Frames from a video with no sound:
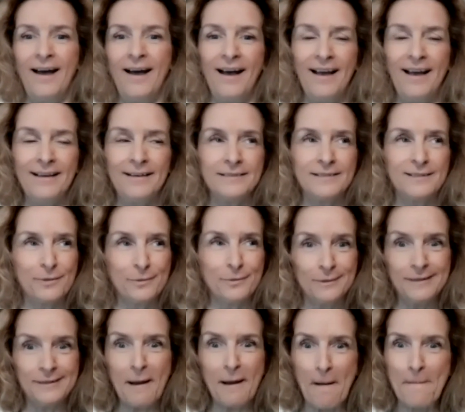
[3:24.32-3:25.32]
I
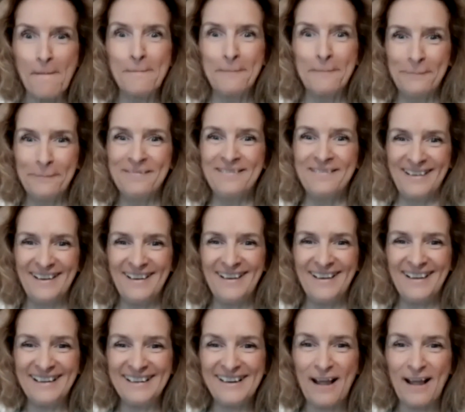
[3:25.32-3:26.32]
screwed up.
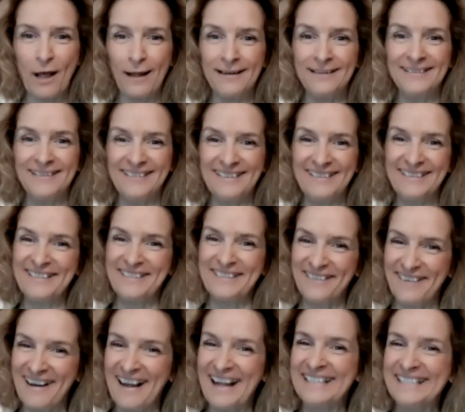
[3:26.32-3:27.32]
I
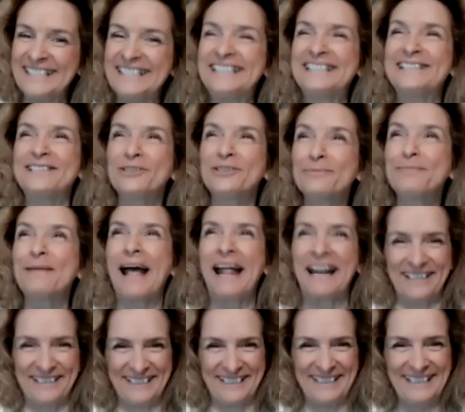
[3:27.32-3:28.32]
need to do
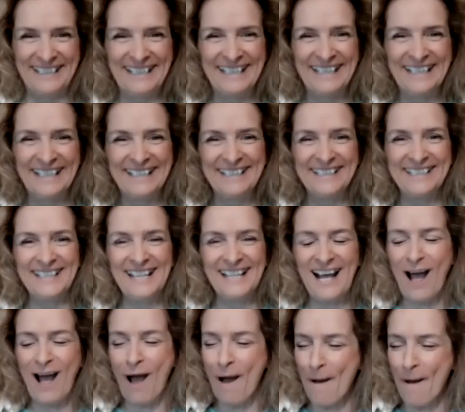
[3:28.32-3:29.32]
better.
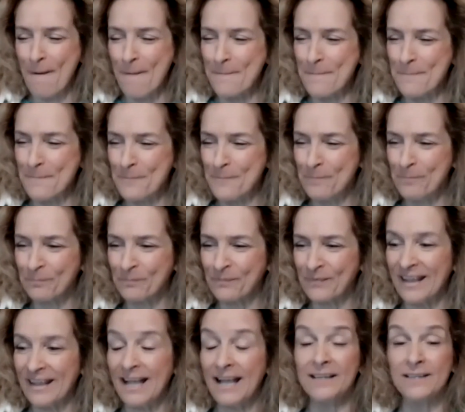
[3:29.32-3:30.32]

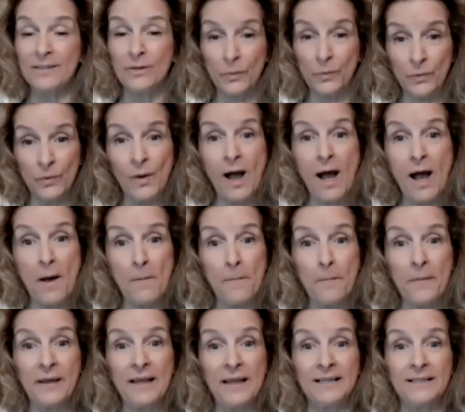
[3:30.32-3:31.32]
I grew up
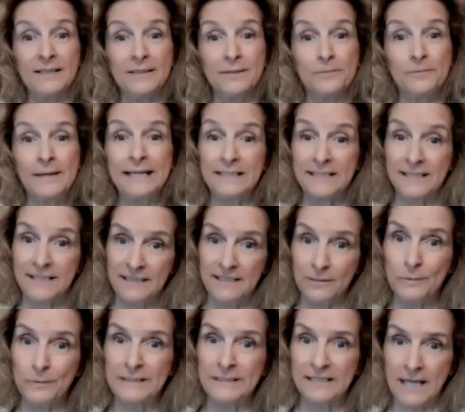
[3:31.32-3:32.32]
in
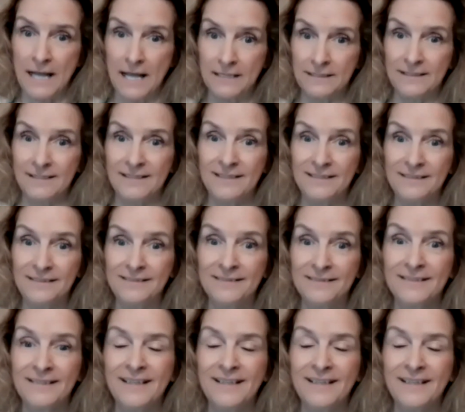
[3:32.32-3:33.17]
Racine, Wisconsin.